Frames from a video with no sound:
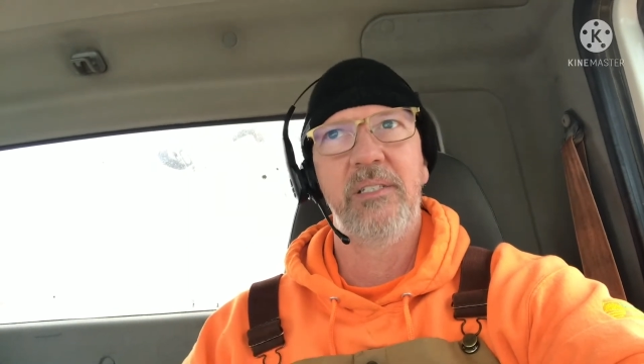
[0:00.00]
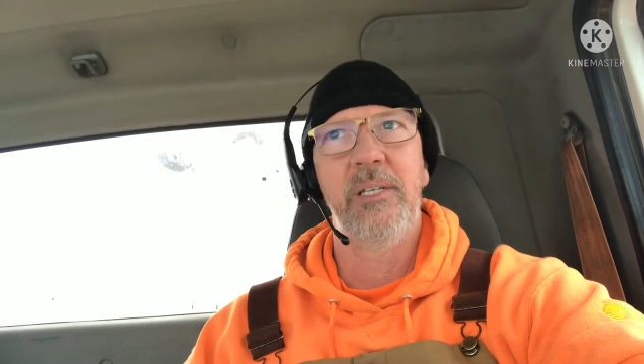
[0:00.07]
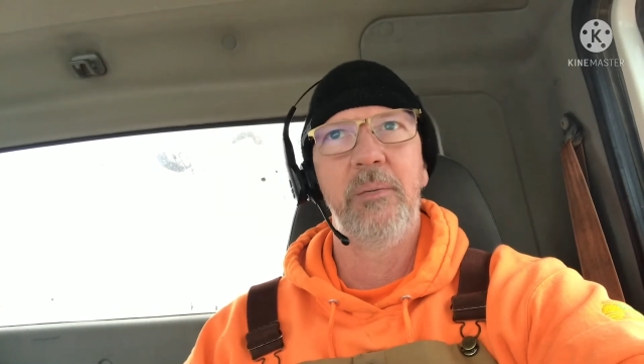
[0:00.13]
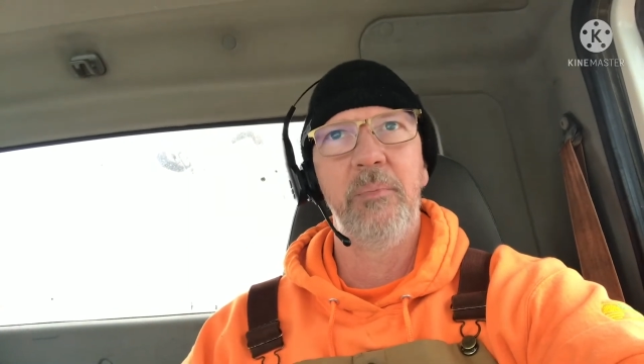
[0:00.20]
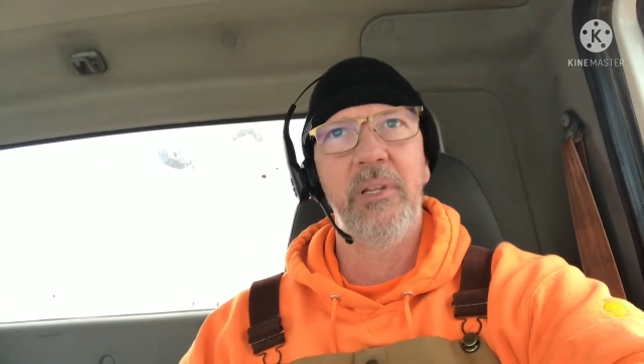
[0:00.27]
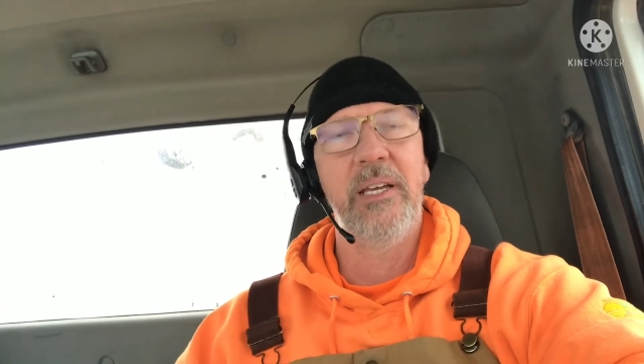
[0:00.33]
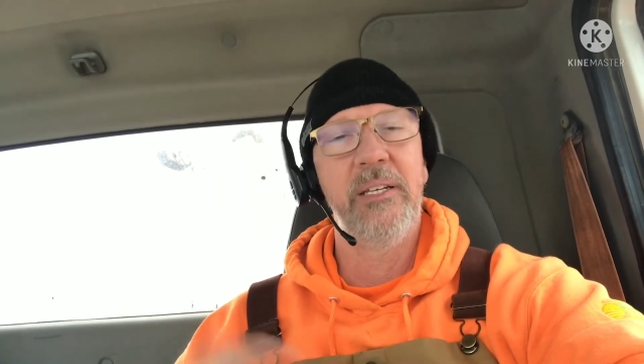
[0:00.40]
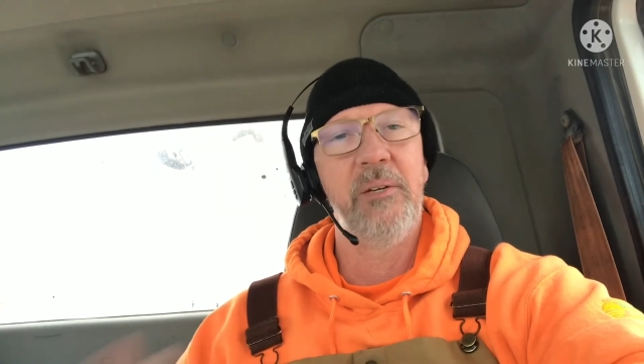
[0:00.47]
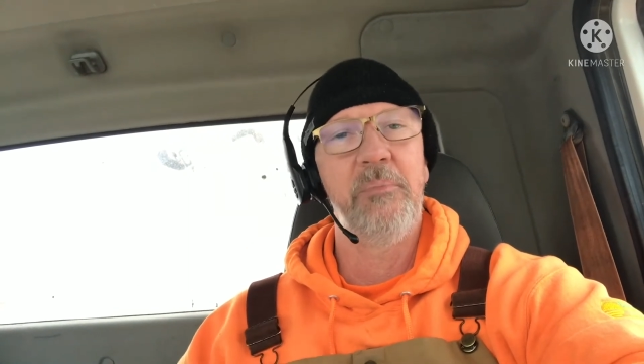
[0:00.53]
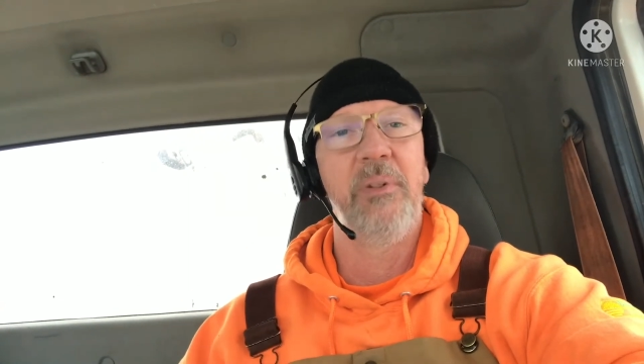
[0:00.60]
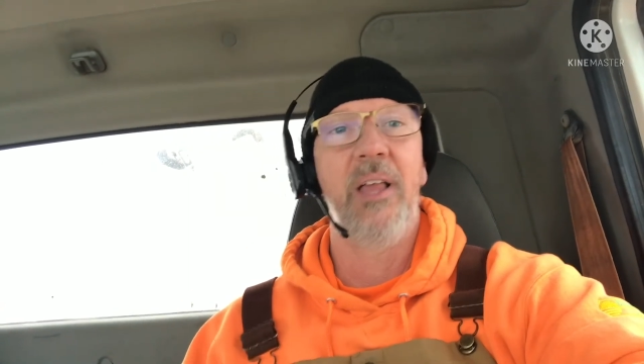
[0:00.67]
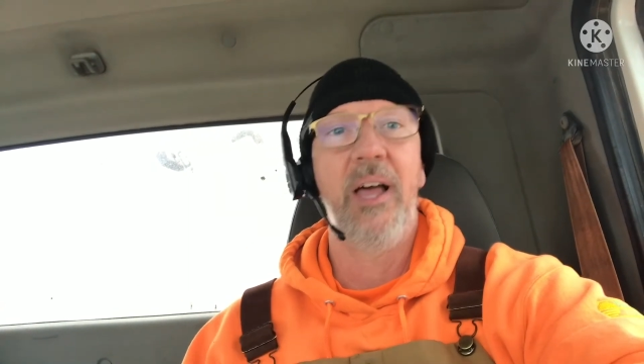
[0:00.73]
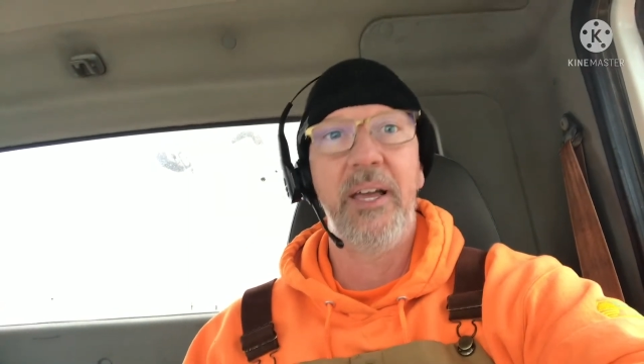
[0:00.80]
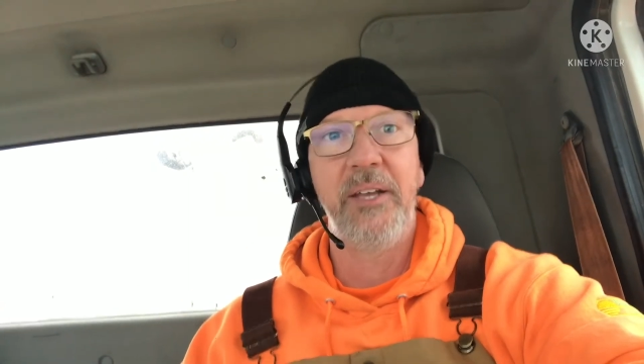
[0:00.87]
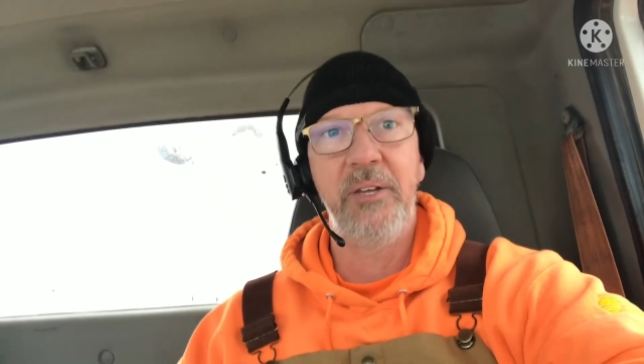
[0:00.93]
assimilate, and
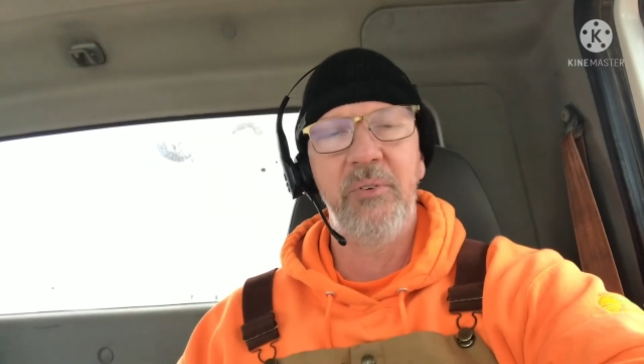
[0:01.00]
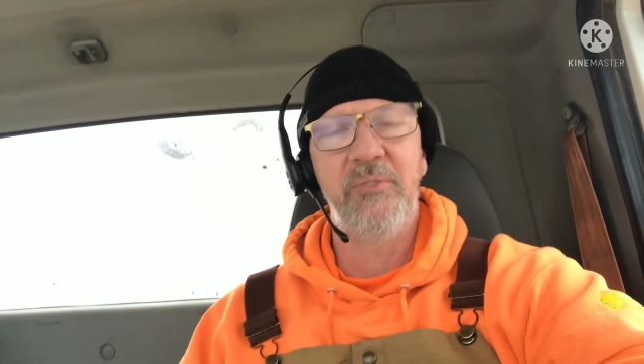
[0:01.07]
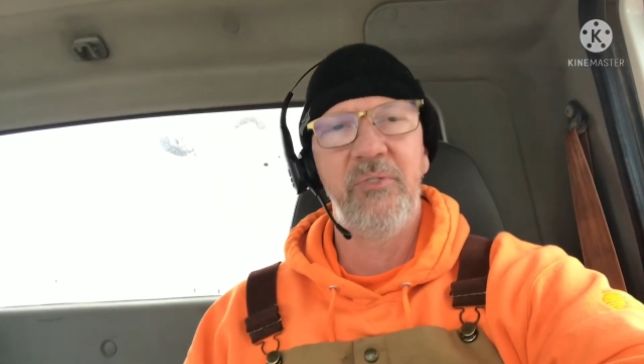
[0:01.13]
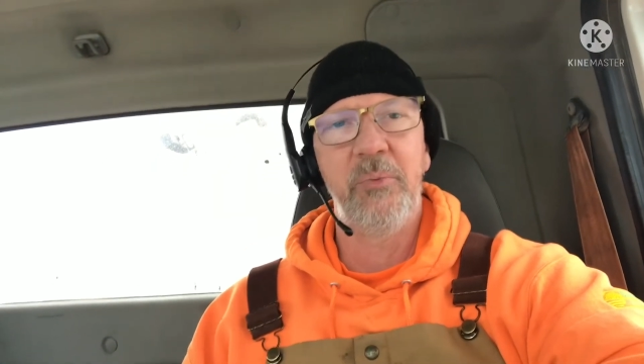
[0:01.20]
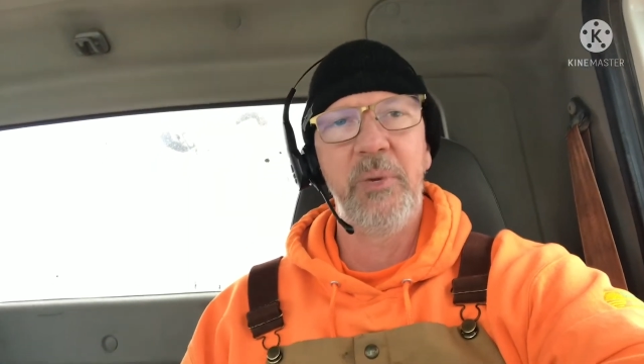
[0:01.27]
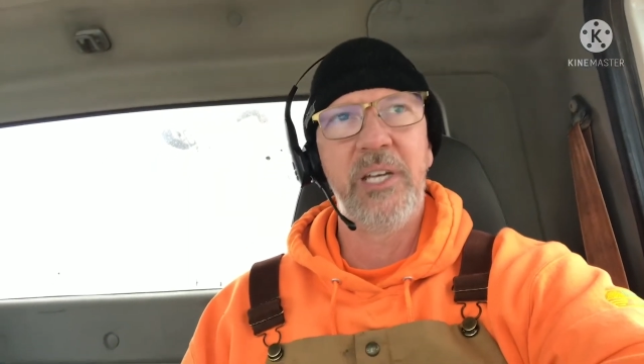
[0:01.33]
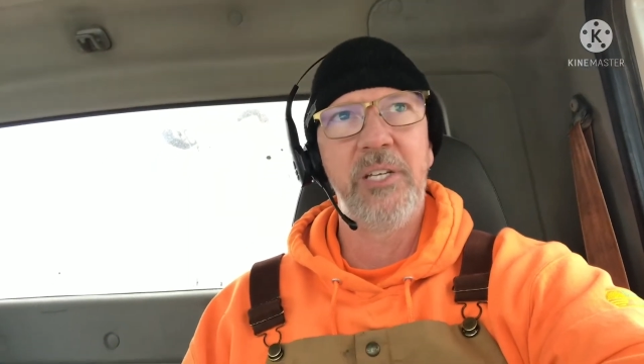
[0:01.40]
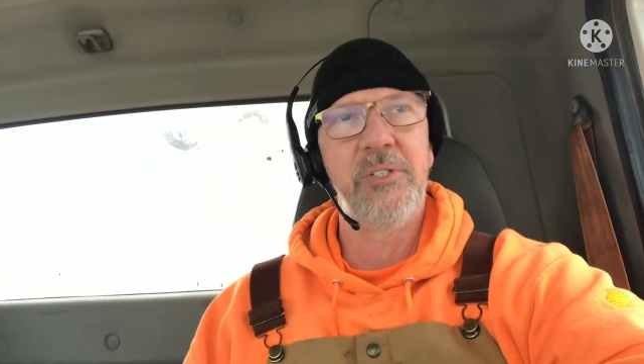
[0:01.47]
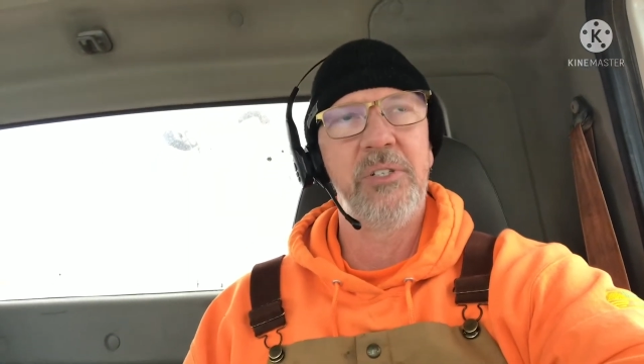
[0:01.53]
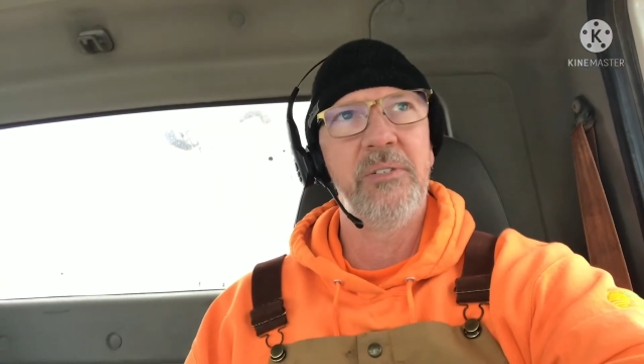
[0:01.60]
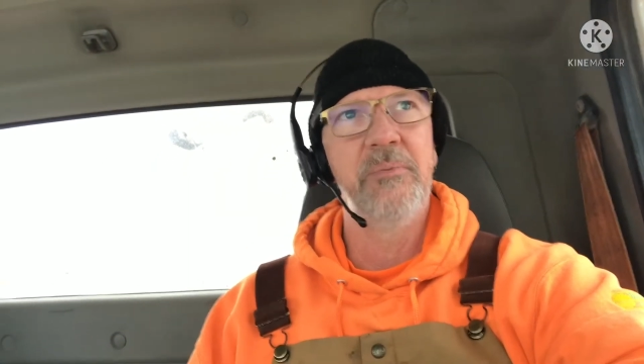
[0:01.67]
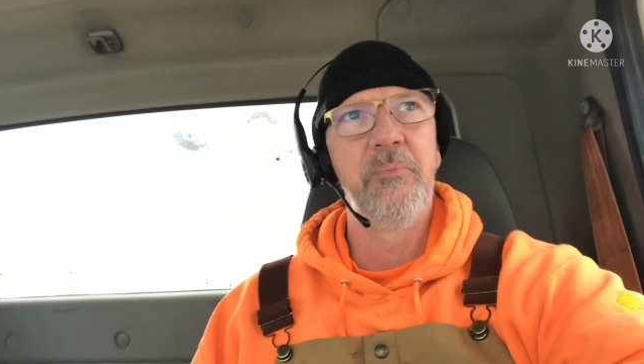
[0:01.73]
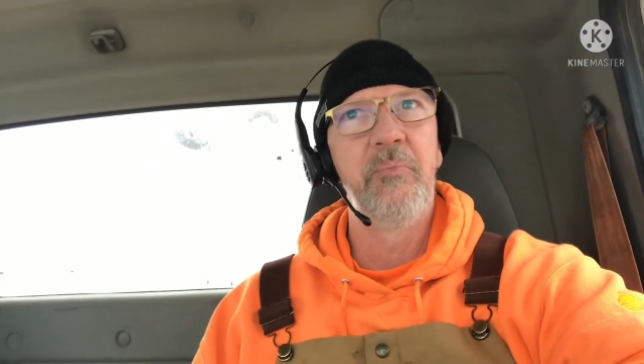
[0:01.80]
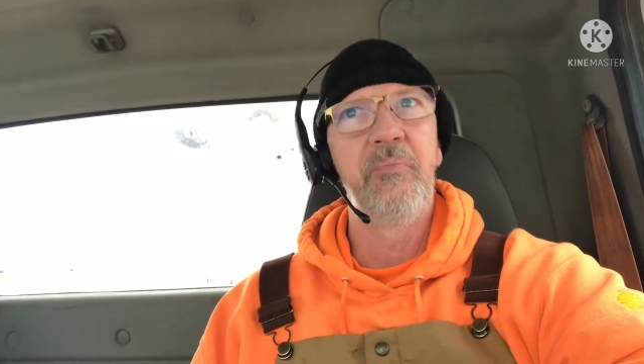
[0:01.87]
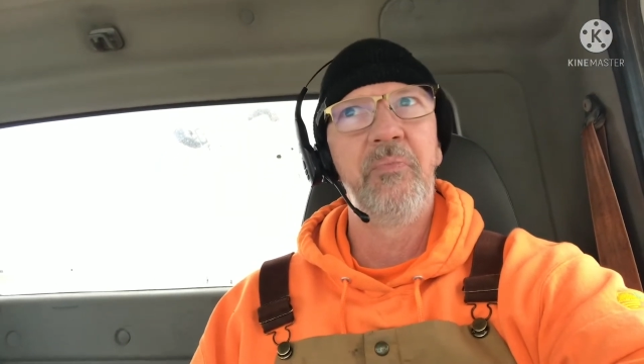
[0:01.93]
apply new information.